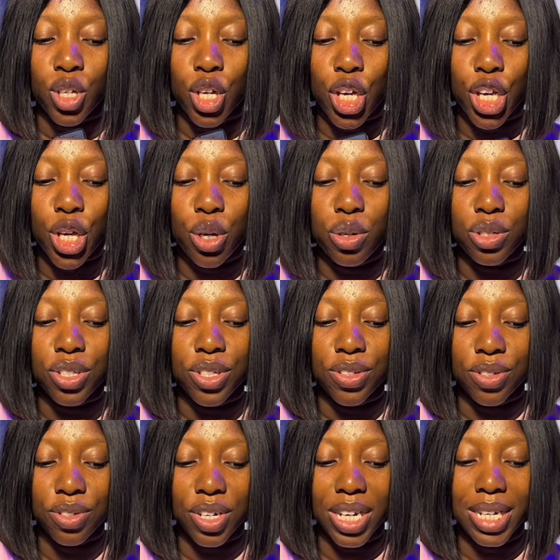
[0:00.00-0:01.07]
Cute
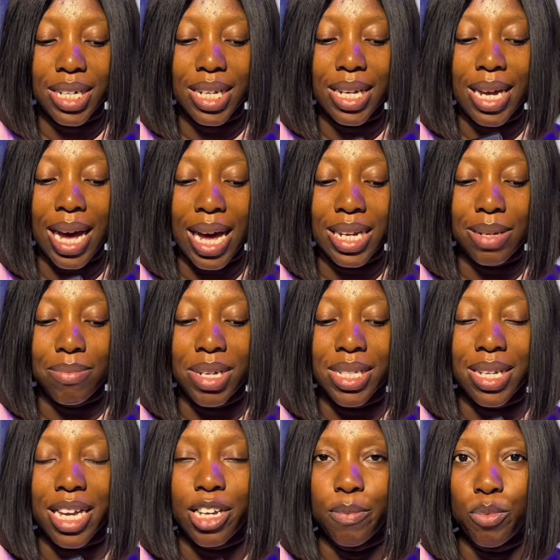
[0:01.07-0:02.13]
3D
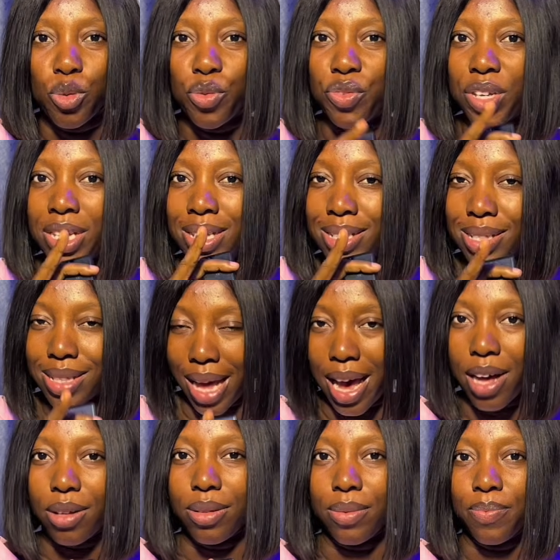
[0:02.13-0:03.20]
animated movie
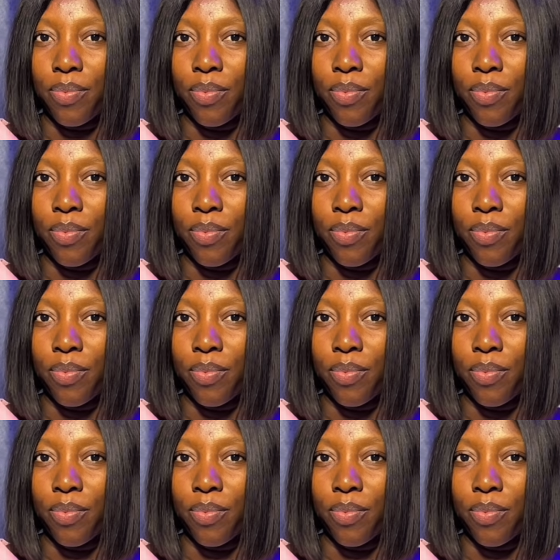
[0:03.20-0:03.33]
style.